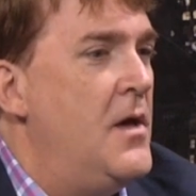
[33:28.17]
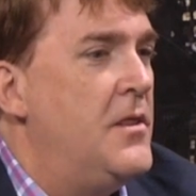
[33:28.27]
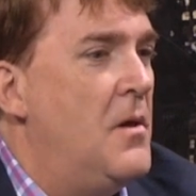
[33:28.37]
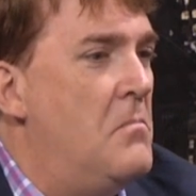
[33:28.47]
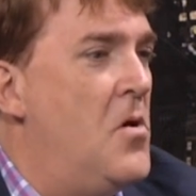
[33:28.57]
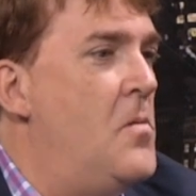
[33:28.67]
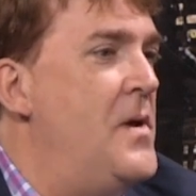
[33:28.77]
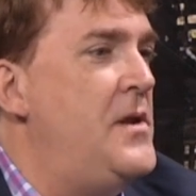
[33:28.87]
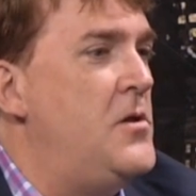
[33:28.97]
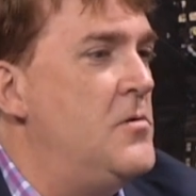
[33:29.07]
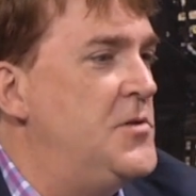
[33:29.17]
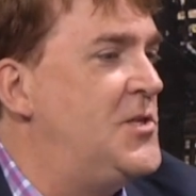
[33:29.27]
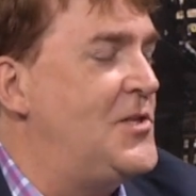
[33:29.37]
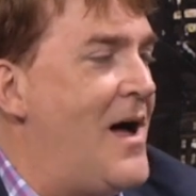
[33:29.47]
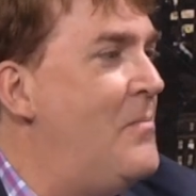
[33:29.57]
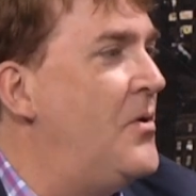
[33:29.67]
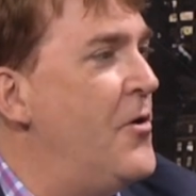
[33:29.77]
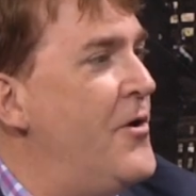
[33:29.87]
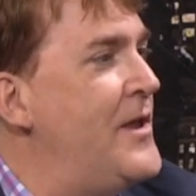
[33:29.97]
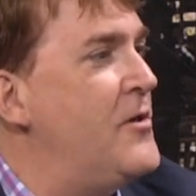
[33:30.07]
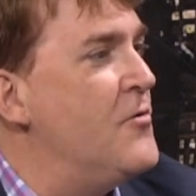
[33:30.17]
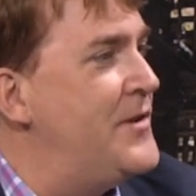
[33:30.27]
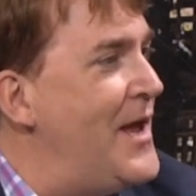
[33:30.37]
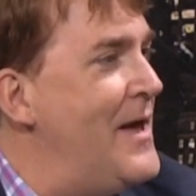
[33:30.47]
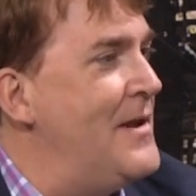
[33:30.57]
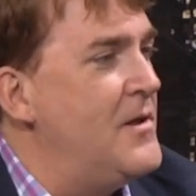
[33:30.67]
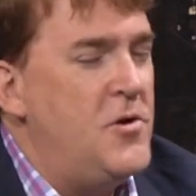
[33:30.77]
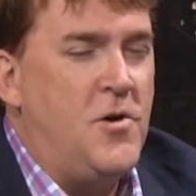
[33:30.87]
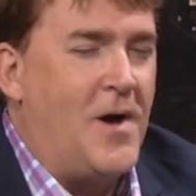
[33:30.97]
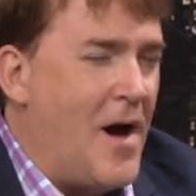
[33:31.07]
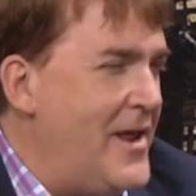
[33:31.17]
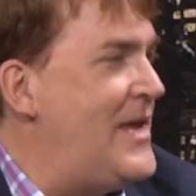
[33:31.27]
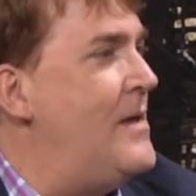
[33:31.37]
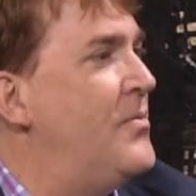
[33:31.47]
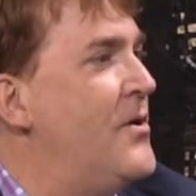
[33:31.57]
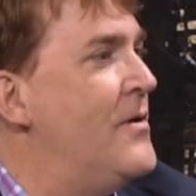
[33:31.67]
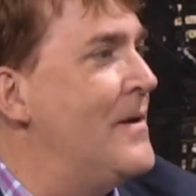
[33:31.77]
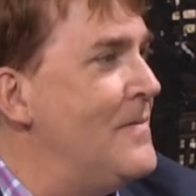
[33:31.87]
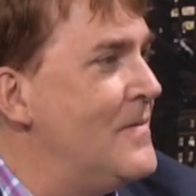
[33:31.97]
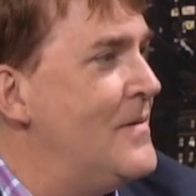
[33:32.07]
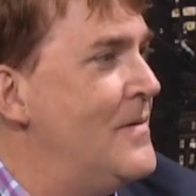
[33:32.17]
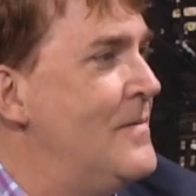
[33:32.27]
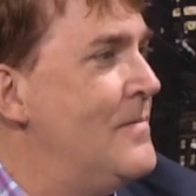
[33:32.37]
the moment you stop learning, you're dead. You got to keep learning.